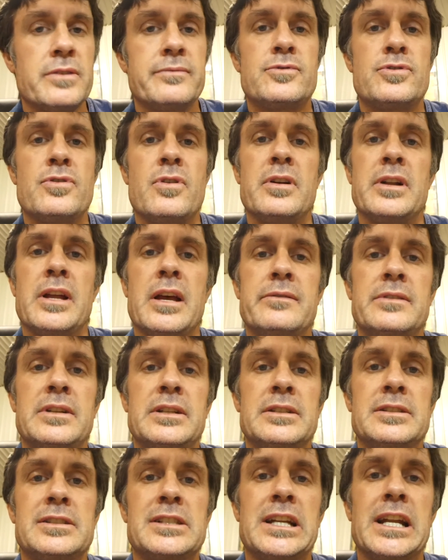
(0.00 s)
I'm trying to have it
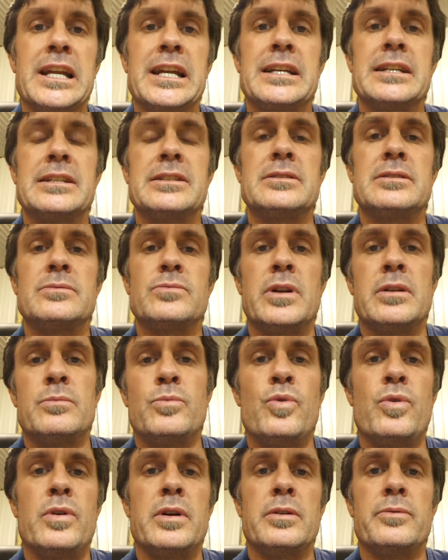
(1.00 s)
in a sling as when
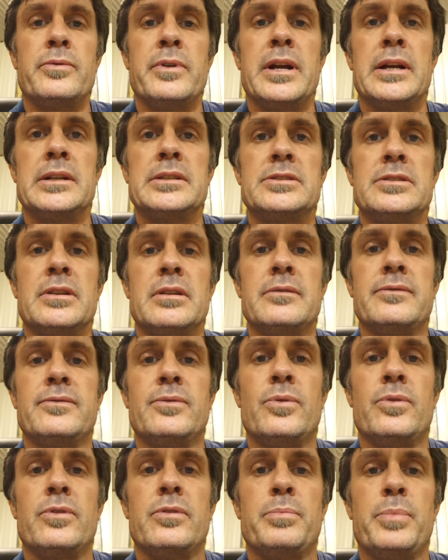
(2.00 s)
I'm walking around and so
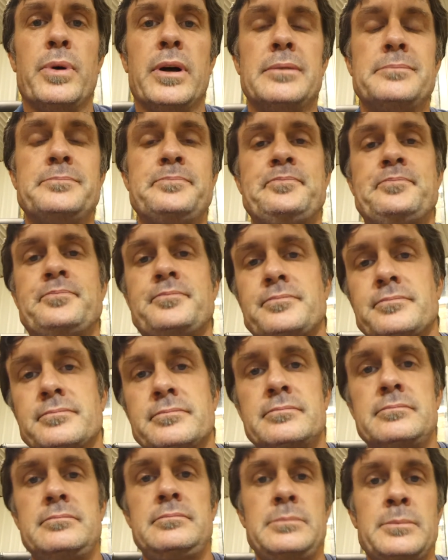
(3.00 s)
forth, but
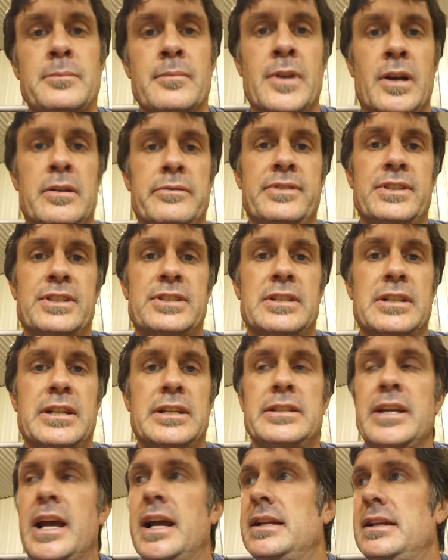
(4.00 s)

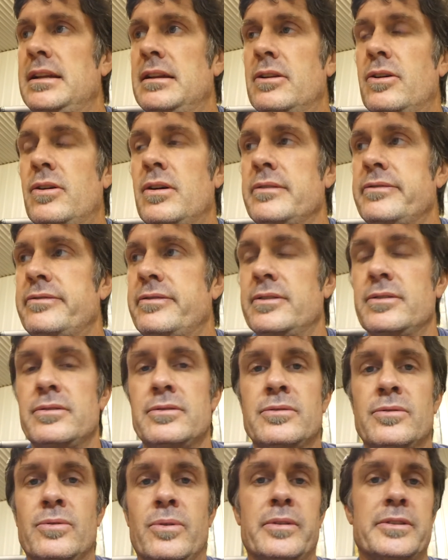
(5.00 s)
obviously daily life
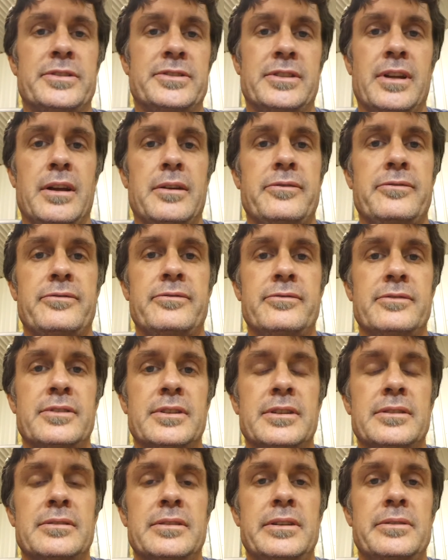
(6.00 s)
and all the stuff, you
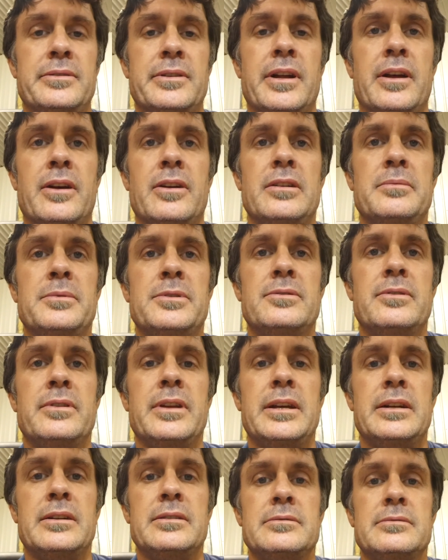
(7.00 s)
know, here at home and all
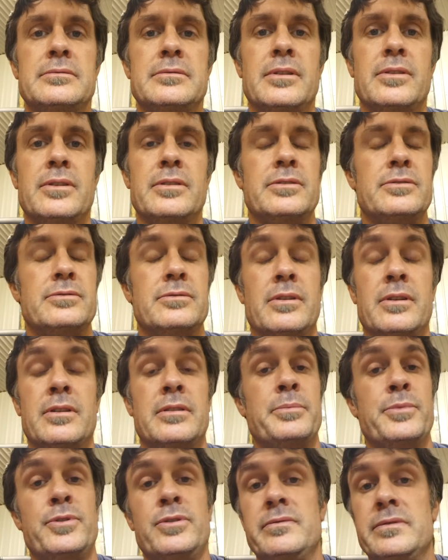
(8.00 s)
that, I got
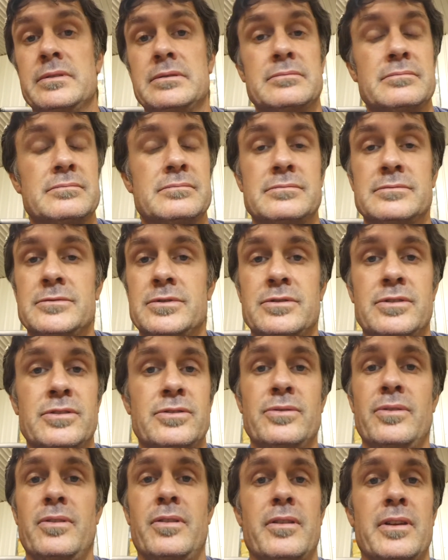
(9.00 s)
to move it to
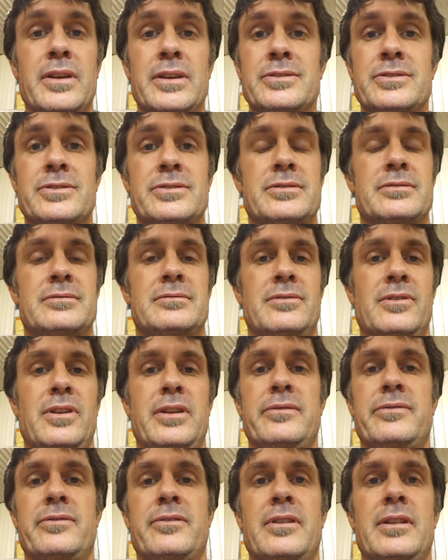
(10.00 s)
do things,
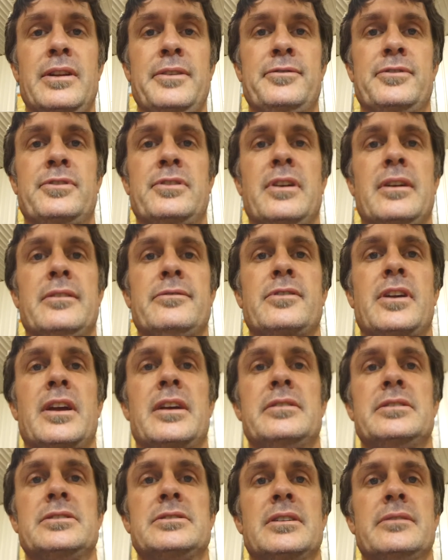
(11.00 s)
lift stuff,
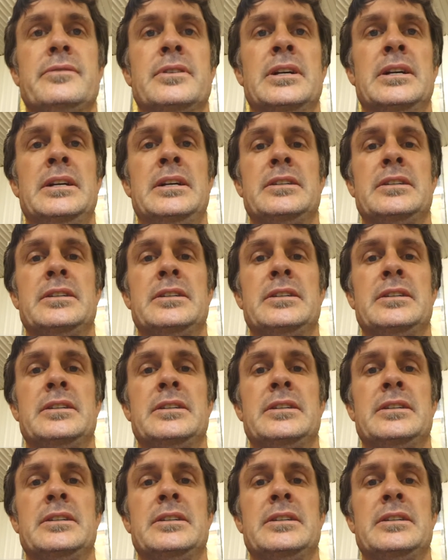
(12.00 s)
carry stuff.